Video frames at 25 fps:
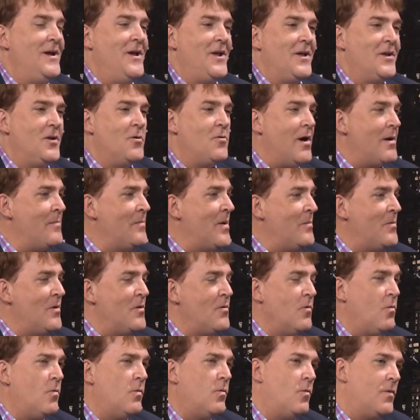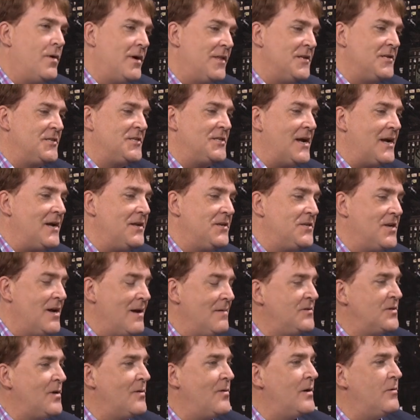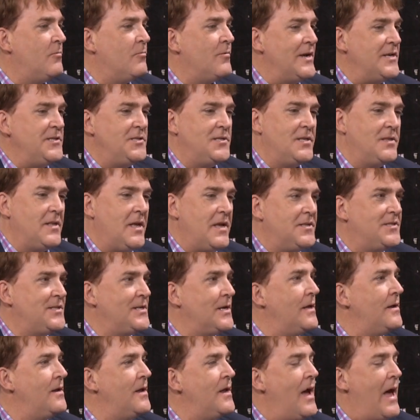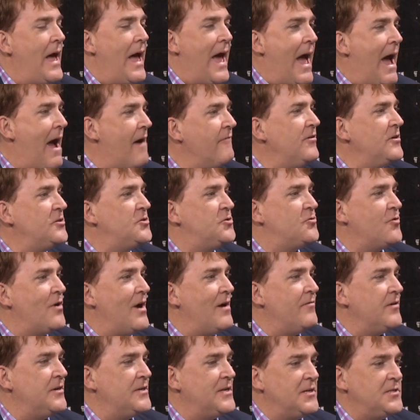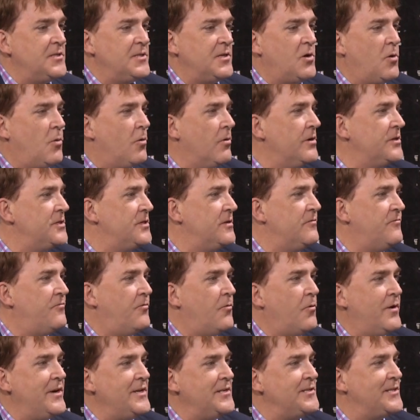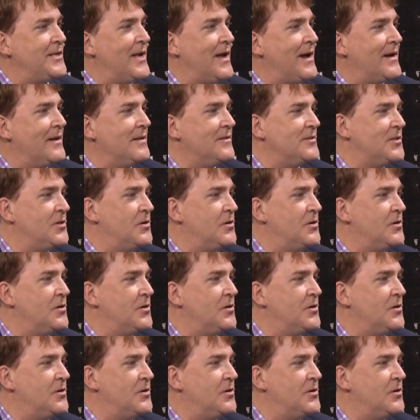You know, I remember one of the second times I went racing, they said, average driver does the course in 40 seconds.